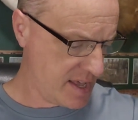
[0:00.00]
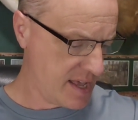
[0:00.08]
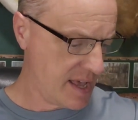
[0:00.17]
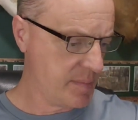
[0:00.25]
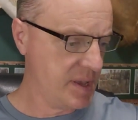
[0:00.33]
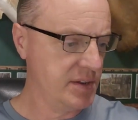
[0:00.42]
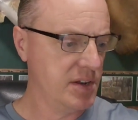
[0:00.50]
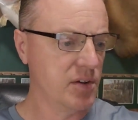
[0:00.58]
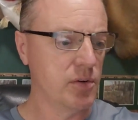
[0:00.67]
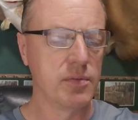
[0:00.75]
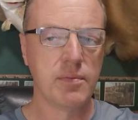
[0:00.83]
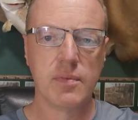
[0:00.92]
I mean, you
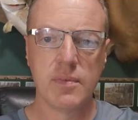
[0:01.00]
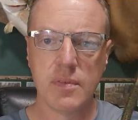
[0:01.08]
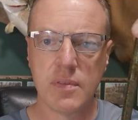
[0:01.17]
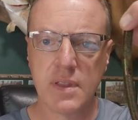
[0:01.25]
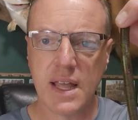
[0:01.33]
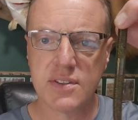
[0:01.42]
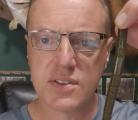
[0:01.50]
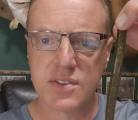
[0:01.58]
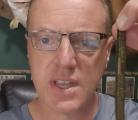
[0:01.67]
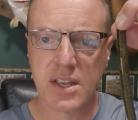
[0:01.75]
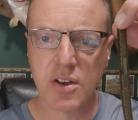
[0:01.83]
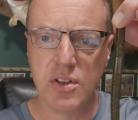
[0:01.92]
know, that's a
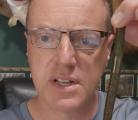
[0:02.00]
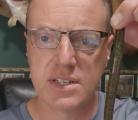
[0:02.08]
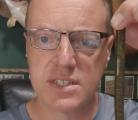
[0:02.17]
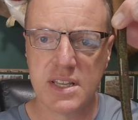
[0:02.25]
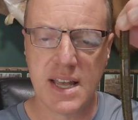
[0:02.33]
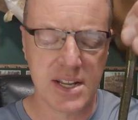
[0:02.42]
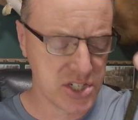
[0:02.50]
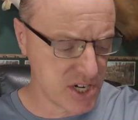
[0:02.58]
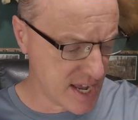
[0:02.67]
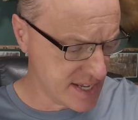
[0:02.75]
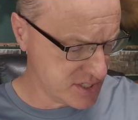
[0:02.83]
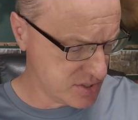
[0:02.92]
Senko. You can see that
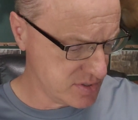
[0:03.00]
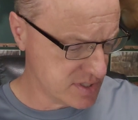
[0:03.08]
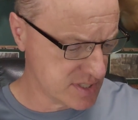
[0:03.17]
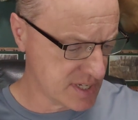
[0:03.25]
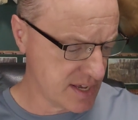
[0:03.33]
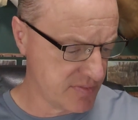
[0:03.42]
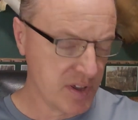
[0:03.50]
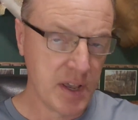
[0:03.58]
shine to it and stuff.